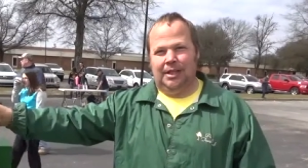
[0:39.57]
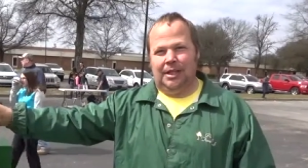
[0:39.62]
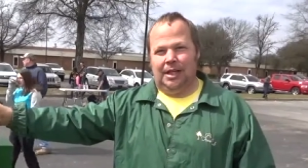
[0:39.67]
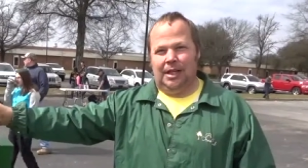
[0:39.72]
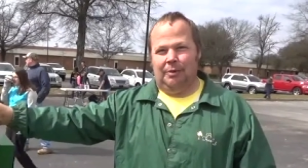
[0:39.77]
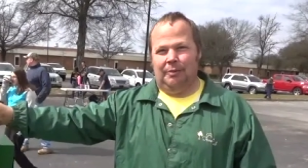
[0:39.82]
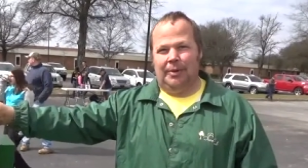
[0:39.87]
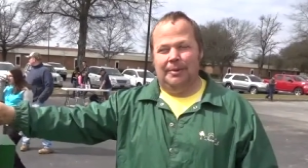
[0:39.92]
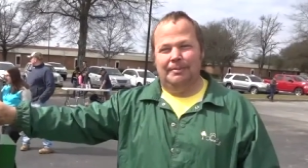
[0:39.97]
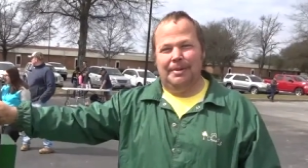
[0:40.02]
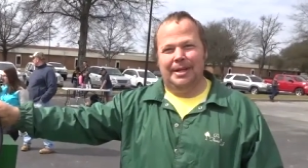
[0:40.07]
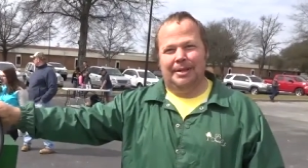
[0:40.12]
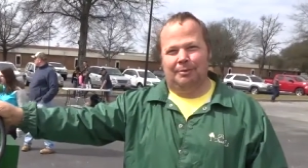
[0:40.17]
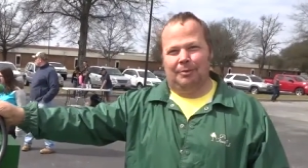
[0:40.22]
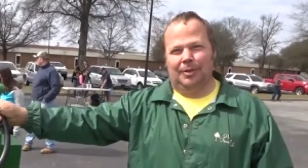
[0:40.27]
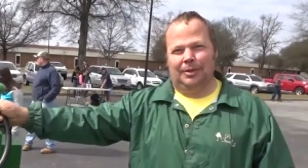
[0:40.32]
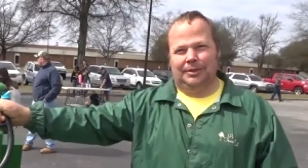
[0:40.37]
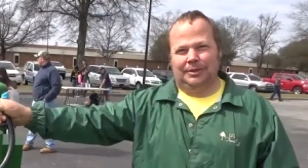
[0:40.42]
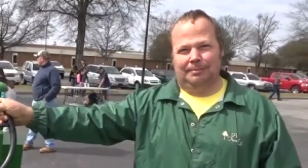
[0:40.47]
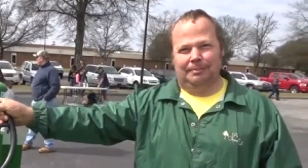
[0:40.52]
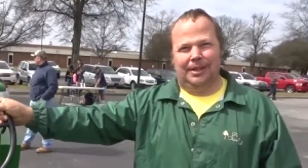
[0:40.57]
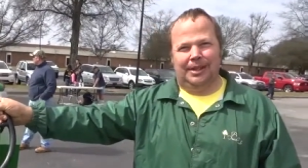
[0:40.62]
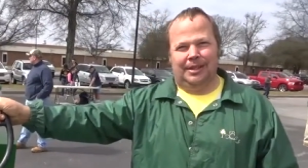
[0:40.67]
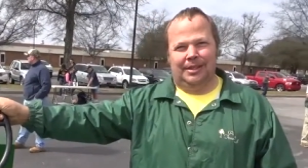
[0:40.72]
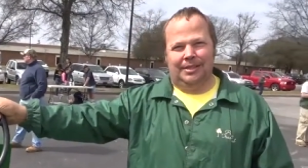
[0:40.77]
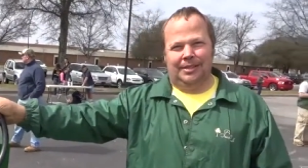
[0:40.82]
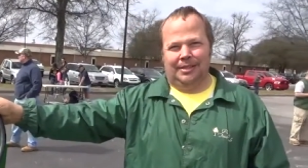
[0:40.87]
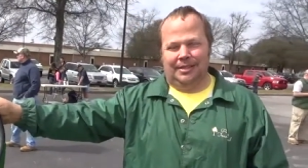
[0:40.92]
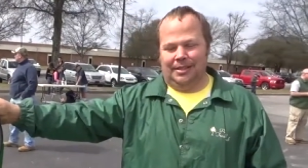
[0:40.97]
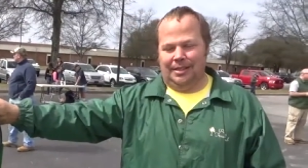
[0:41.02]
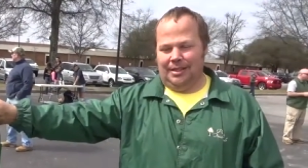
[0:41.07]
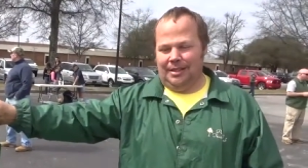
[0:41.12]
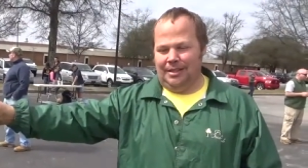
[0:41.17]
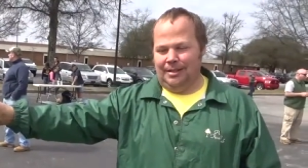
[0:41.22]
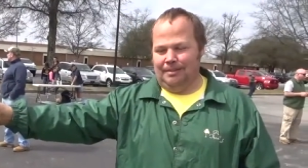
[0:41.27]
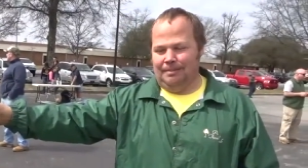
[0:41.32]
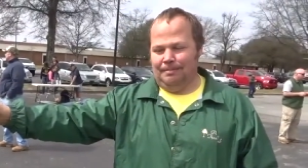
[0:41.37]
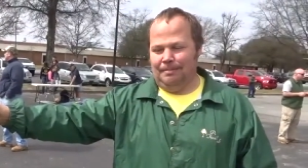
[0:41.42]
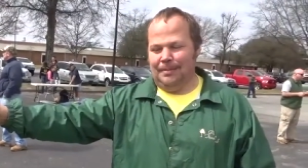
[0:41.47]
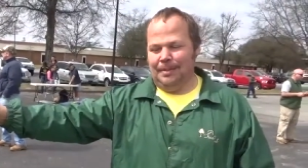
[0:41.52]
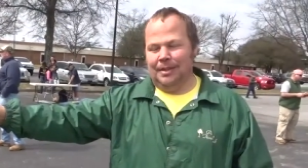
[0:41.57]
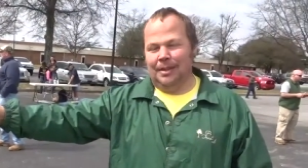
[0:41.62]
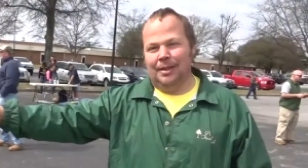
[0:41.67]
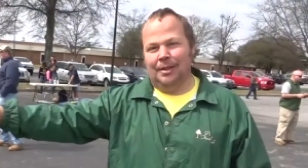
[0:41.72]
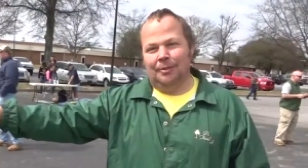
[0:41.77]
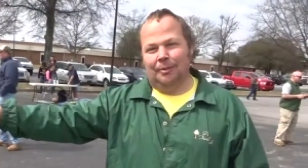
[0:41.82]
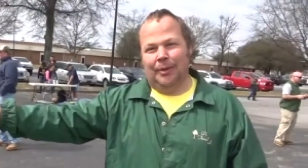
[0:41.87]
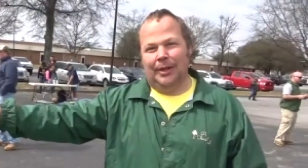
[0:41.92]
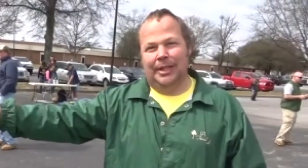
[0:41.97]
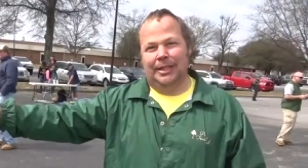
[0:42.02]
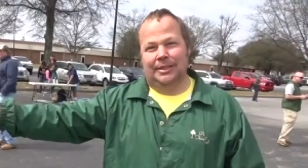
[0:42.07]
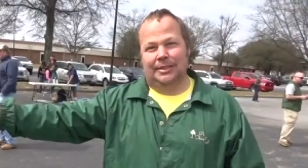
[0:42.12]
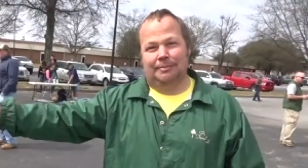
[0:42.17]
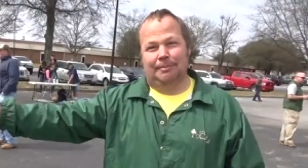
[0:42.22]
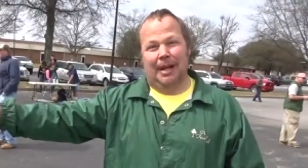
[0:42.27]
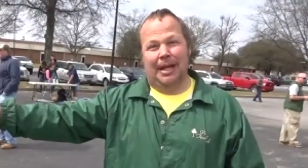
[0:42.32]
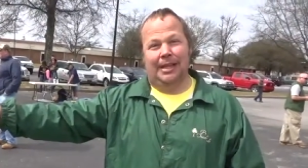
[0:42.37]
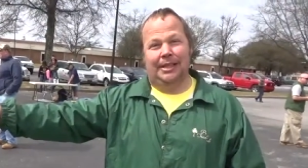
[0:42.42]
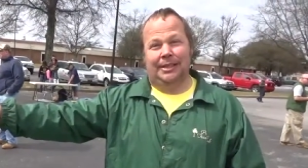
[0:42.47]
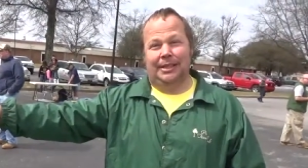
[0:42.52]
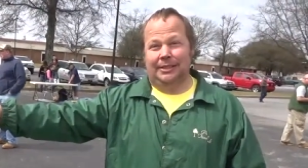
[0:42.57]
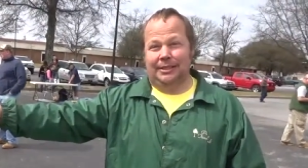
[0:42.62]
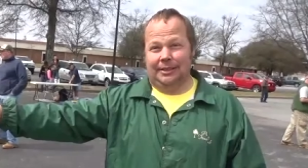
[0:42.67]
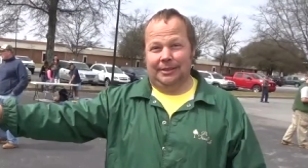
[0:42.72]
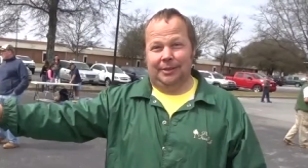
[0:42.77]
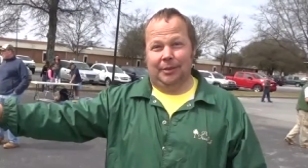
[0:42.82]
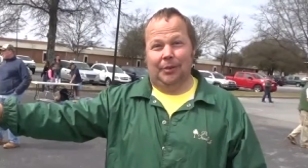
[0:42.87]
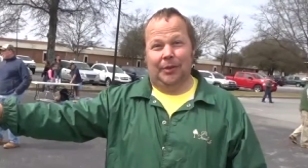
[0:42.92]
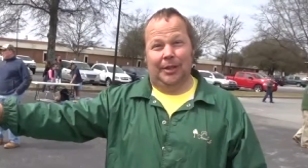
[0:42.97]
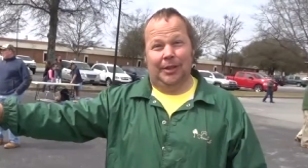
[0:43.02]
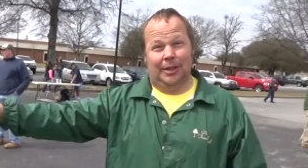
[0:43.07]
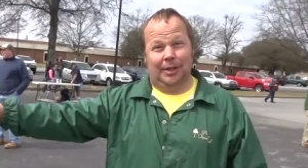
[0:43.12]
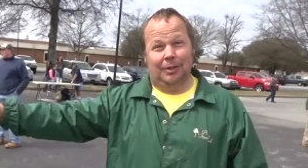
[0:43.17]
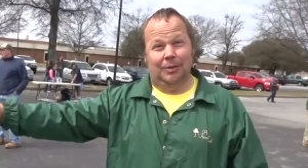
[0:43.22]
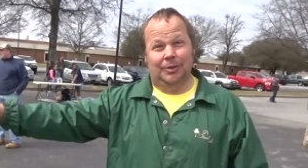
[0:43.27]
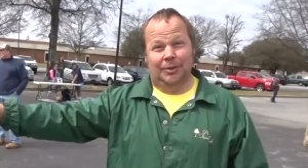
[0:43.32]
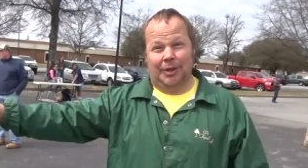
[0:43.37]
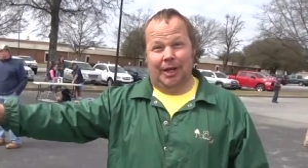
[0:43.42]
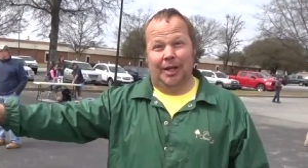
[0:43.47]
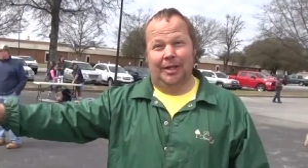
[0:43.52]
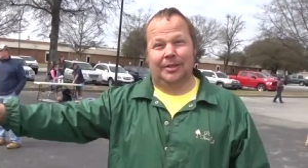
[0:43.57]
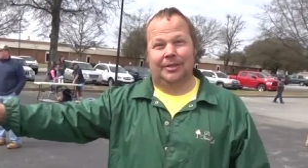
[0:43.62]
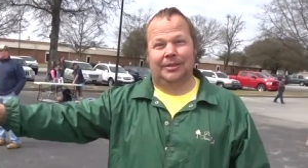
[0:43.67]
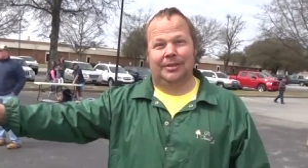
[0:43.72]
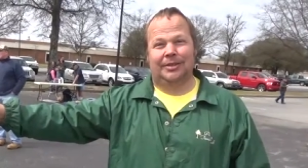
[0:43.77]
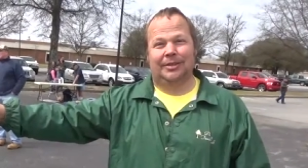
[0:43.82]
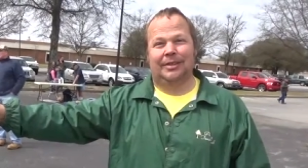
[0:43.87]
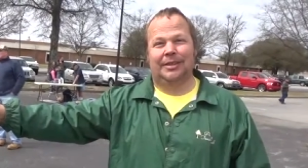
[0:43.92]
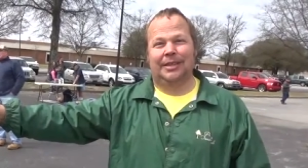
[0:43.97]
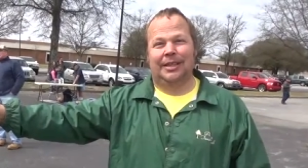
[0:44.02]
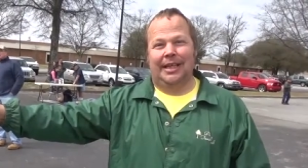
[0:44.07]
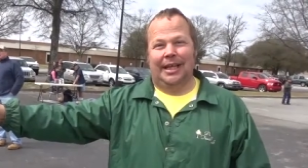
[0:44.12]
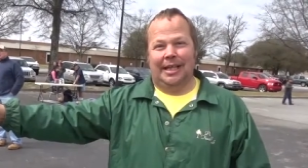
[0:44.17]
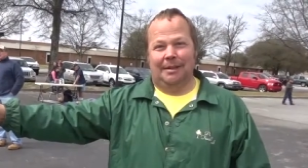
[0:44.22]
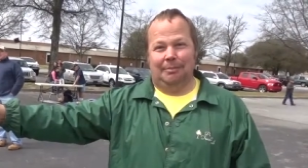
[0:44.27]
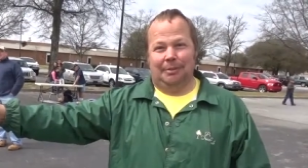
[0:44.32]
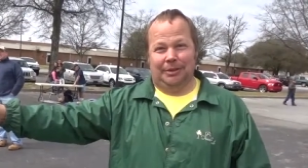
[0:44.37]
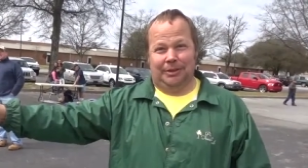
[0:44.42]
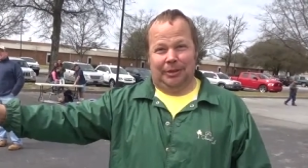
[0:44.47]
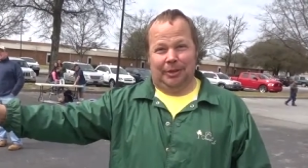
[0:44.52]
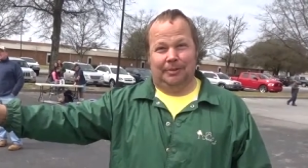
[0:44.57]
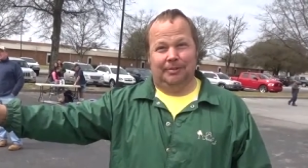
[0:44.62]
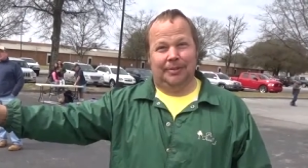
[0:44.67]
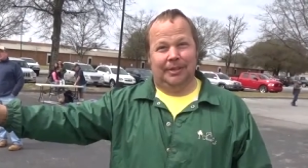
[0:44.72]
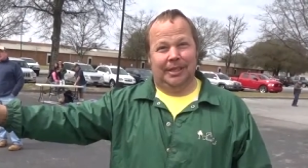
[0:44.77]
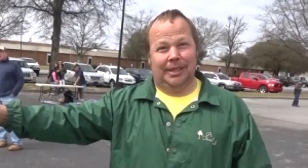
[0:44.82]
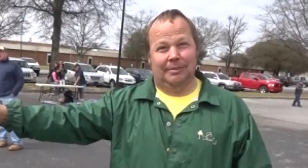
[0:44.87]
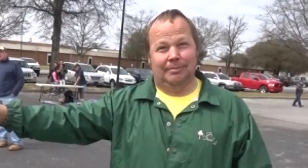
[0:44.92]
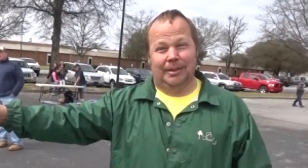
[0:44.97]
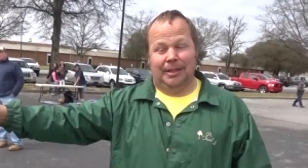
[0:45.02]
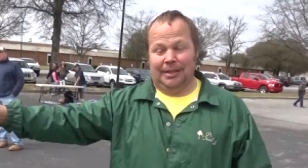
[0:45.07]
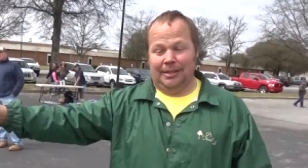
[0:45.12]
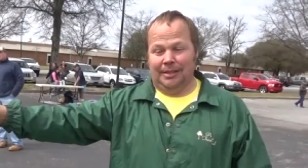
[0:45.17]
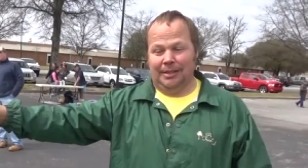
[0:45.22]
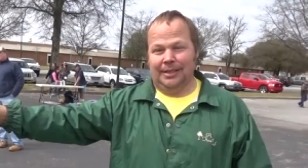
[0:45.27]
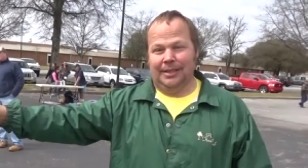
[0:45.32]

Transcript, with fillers: Uh, we meet once a month. Um, we just mainly just enjoy the old tractors and preserving them and,